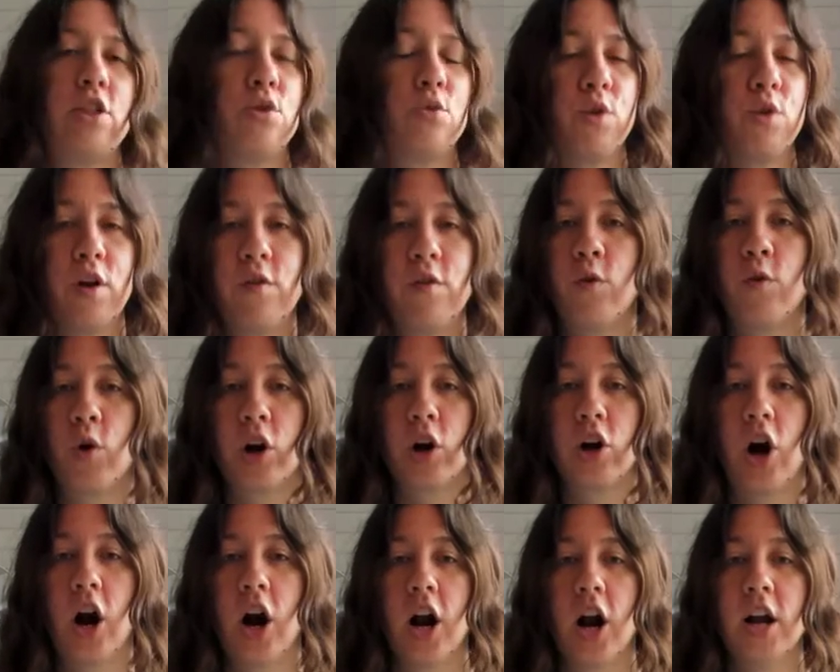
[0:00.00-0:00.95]
3-4
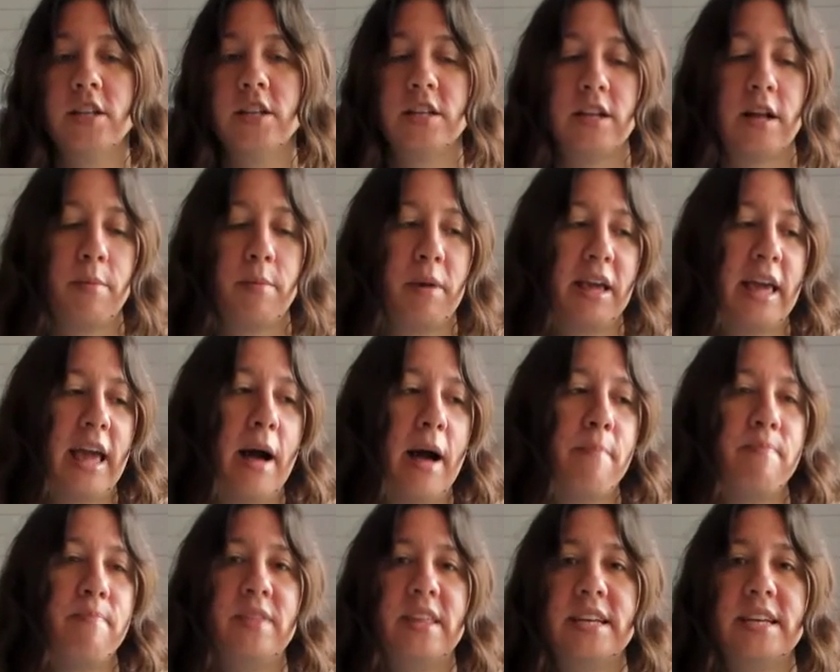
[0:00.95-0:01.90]
cards and I'm like, yep,
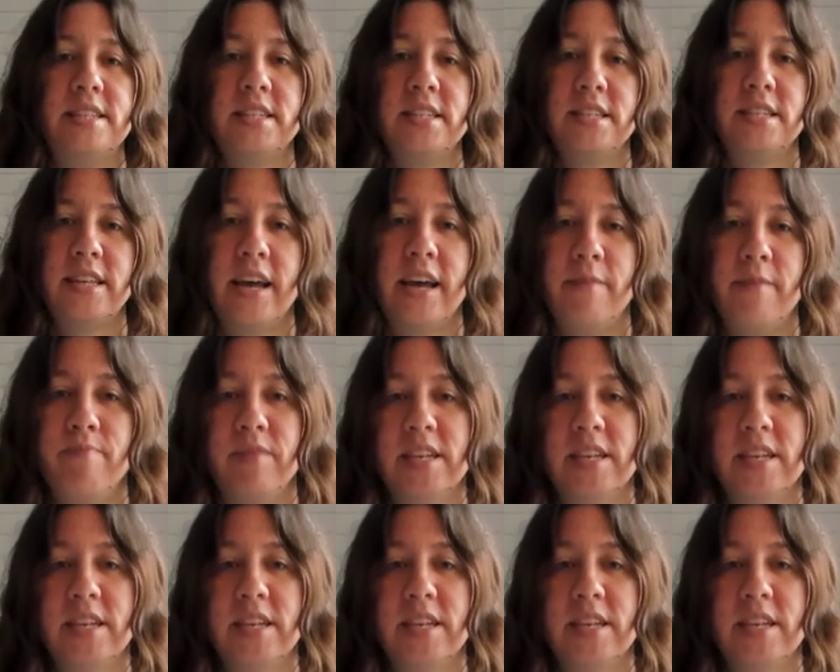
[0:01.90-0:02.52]
this is it.